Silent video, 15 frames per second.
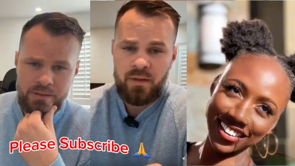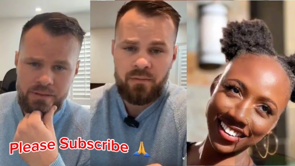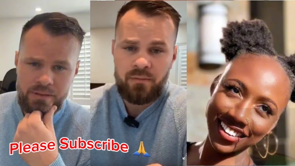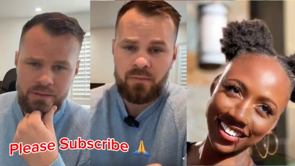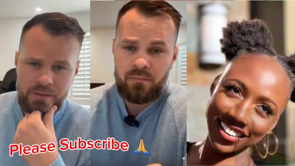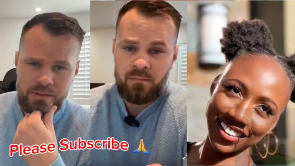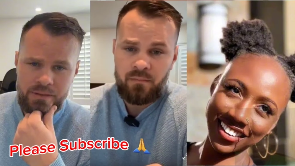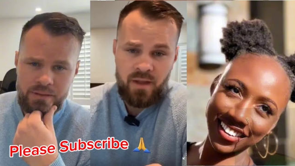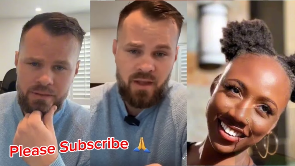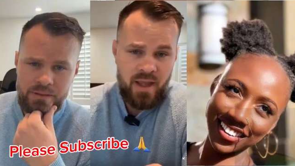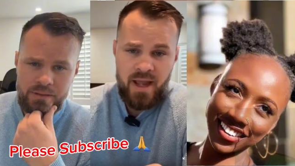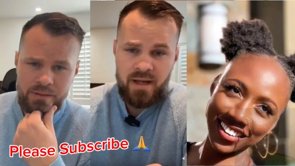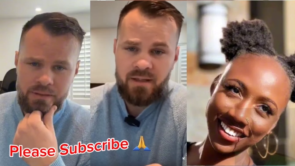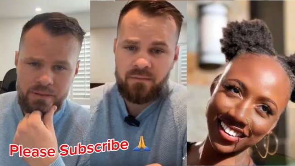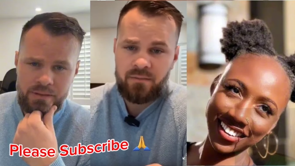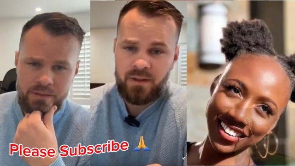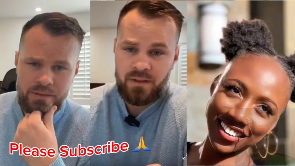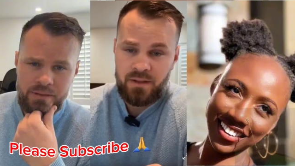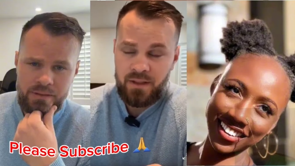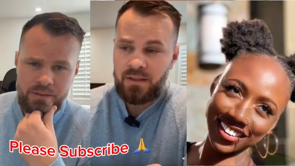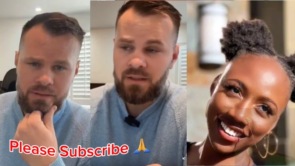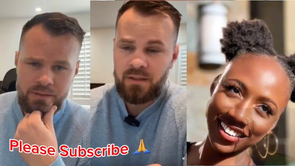Speaker 1: they they actively
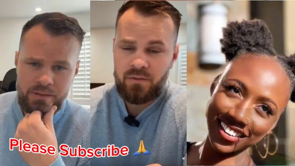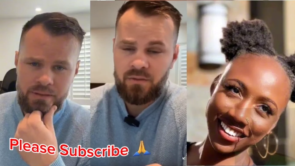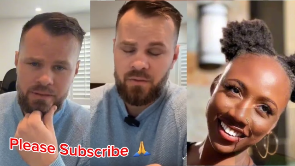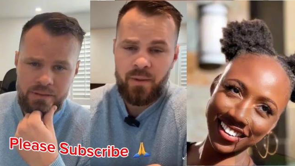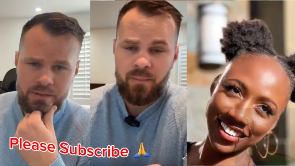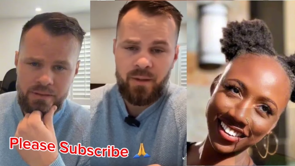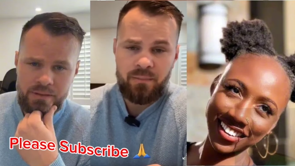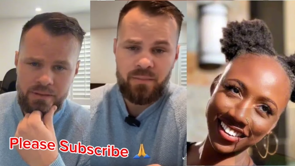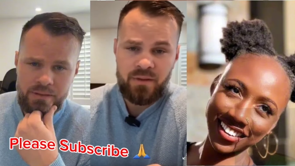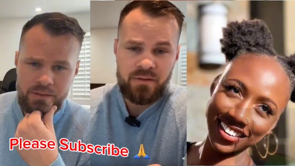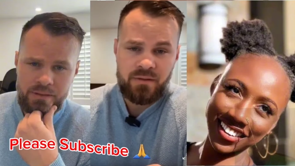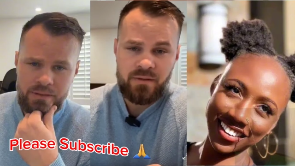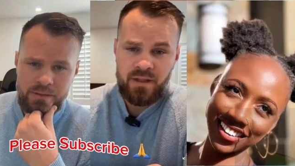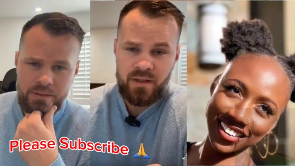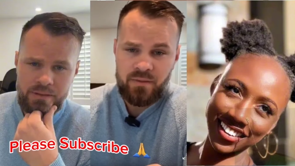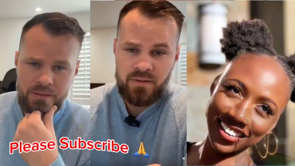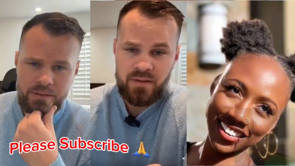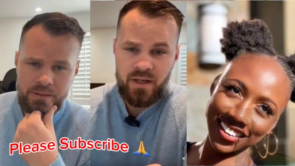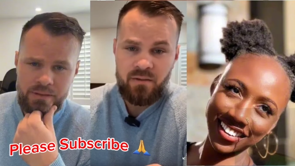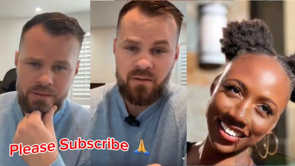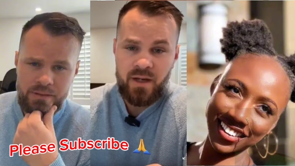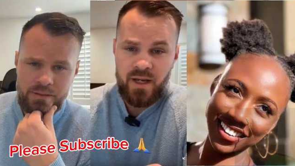did destroy my business. I was
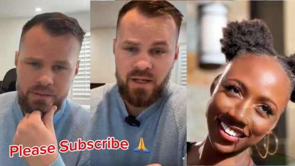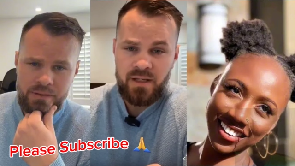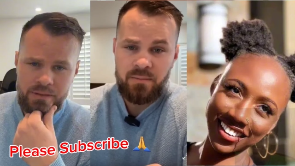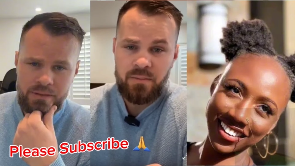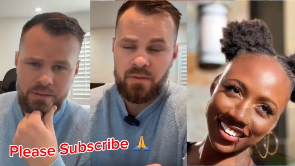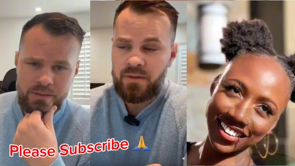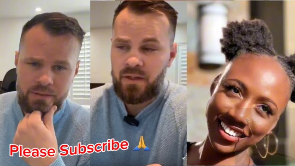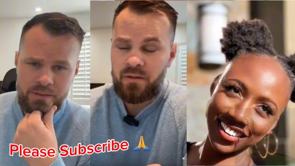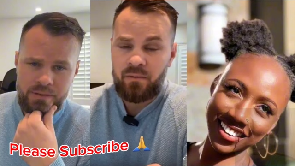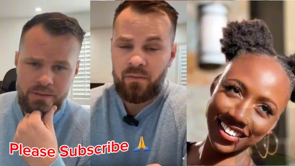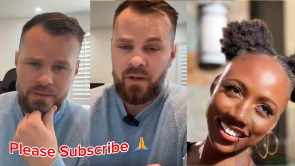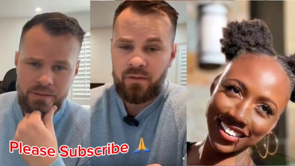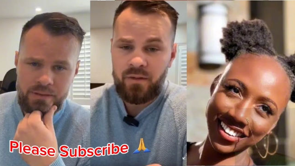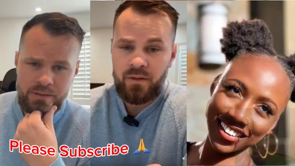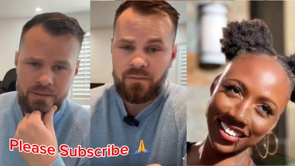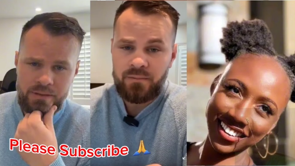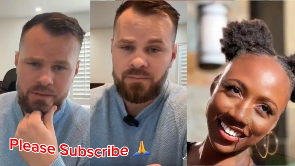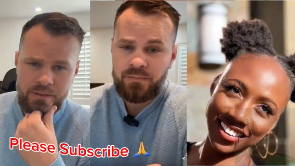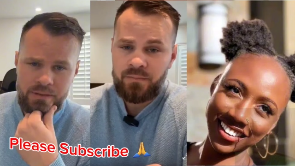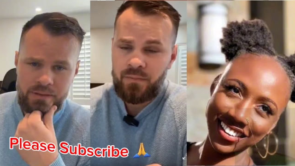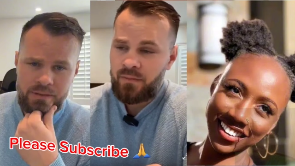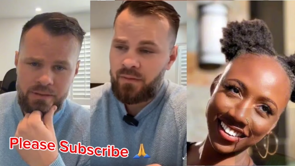down 90% in revenue.
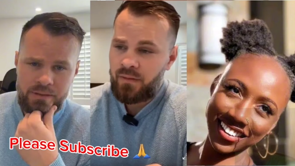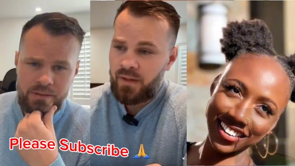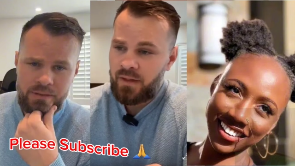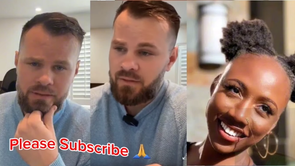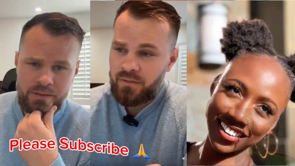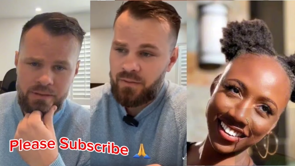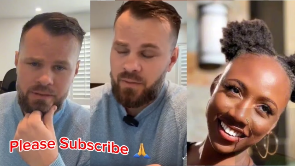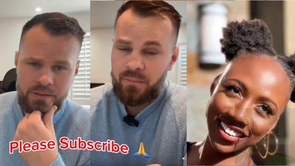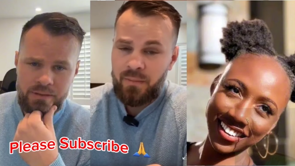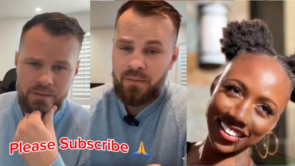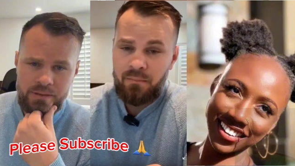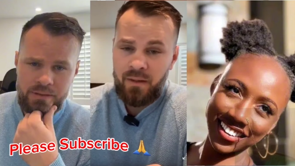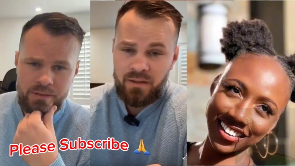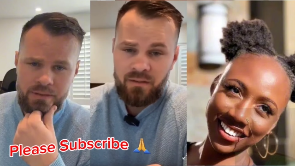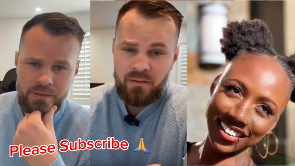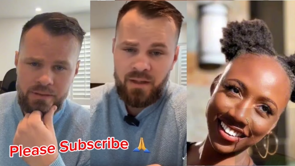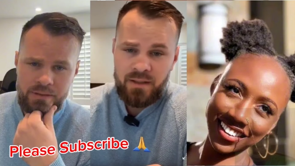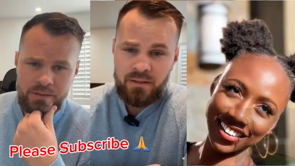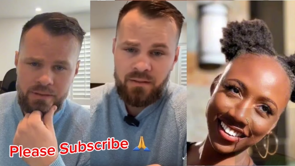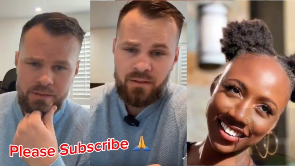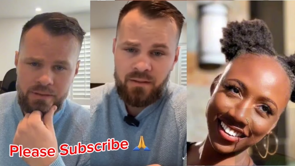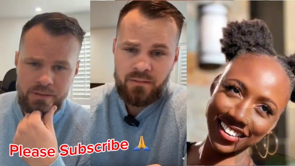They destroyed my mental
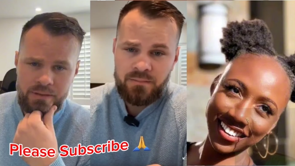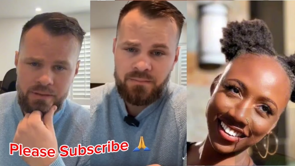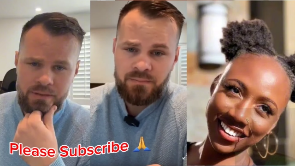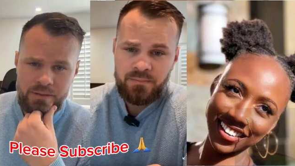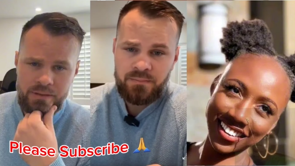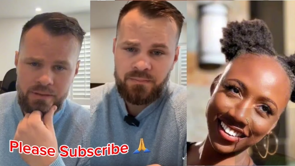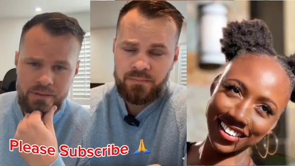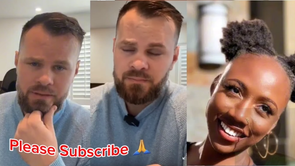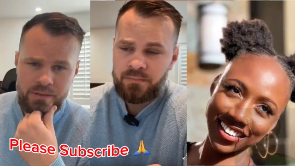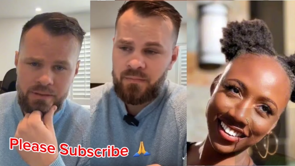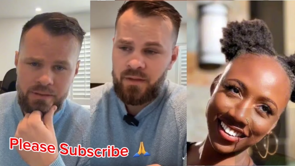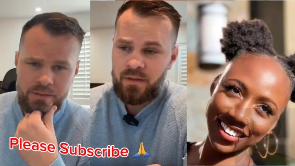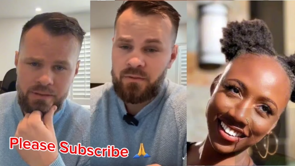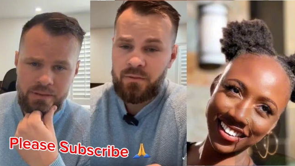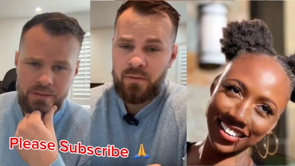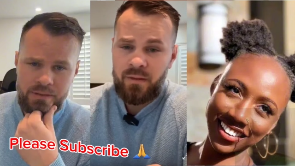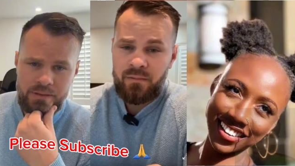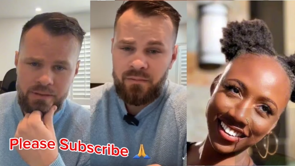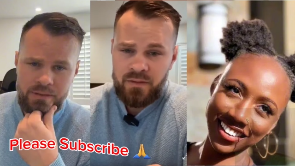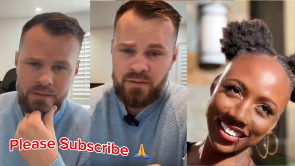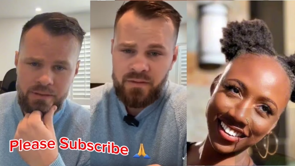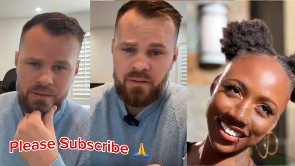health. They destroyed my
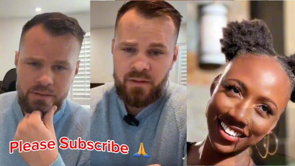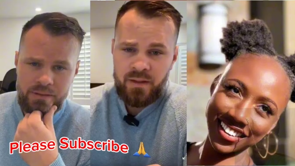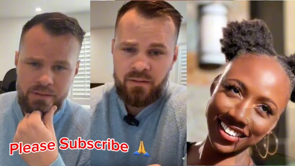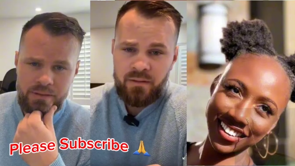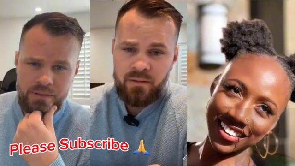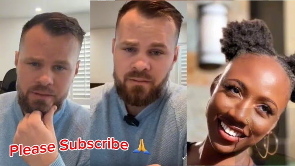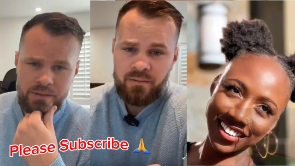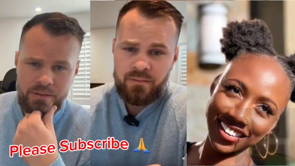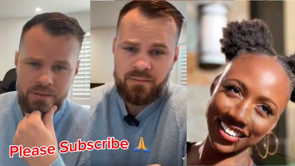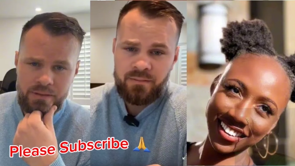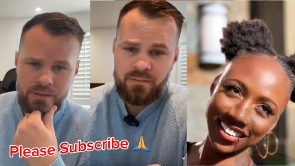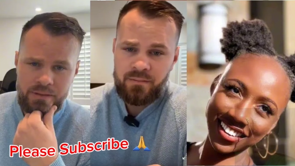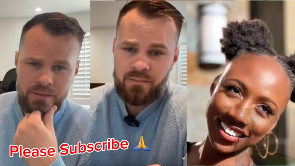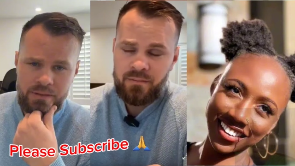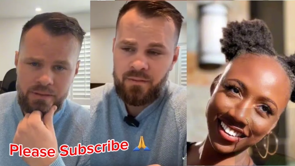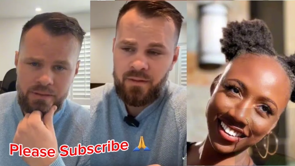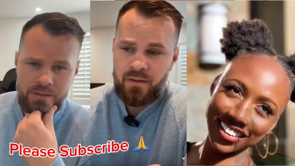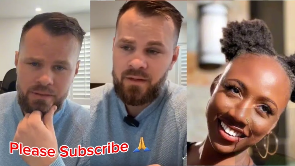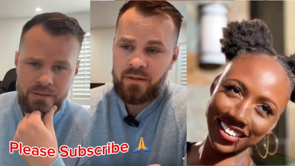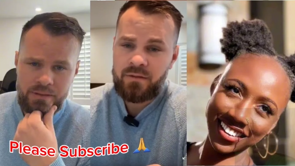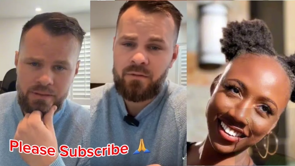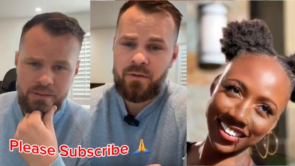physical health. And
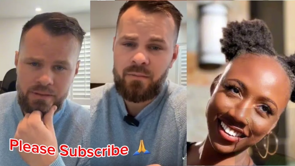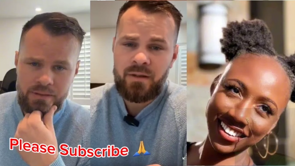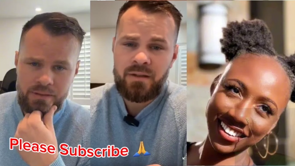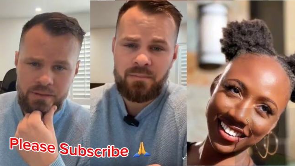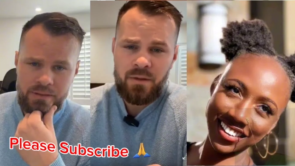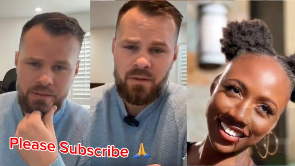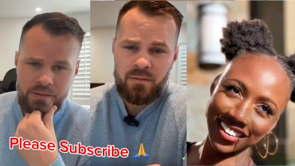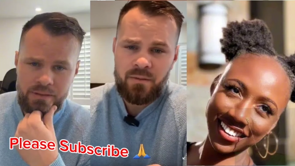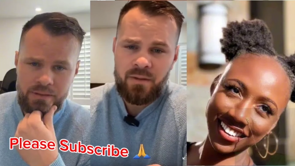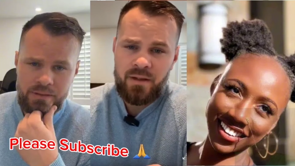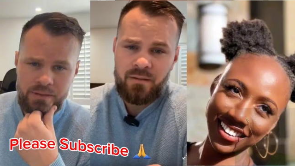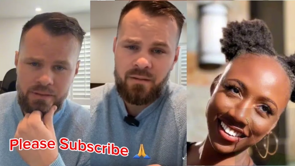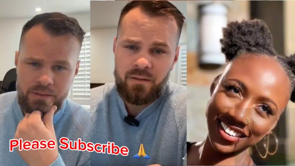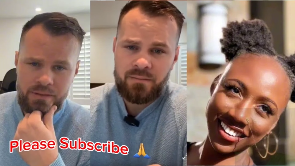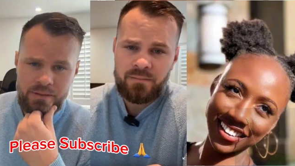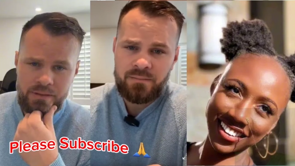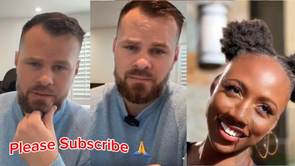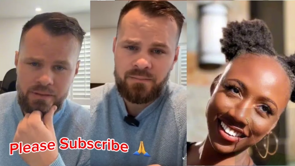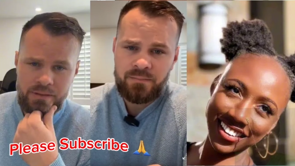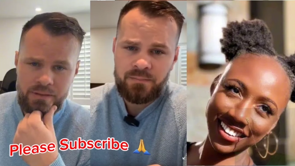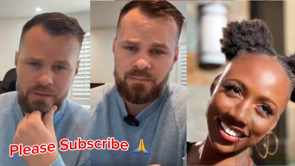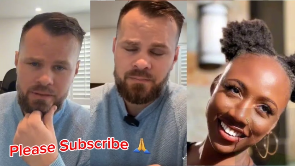they destroyed my spiritual health.
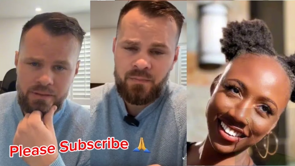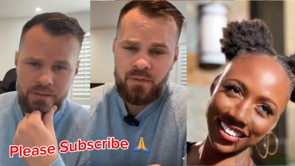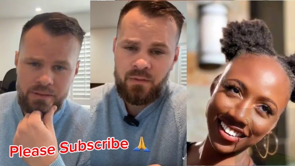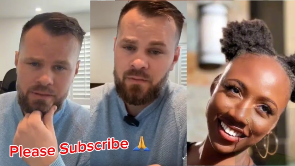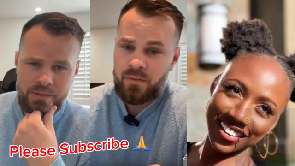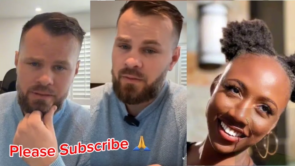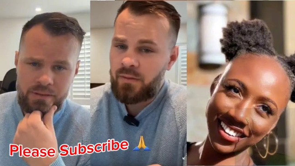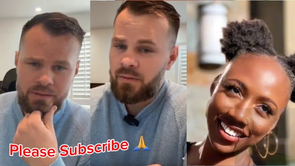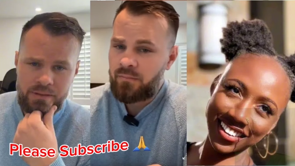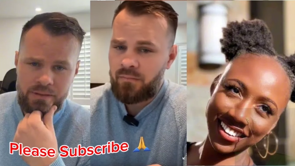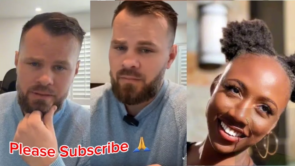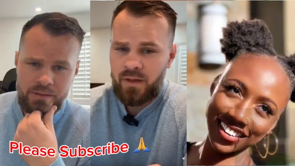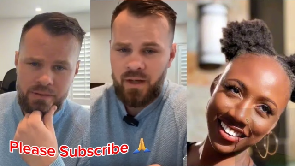For,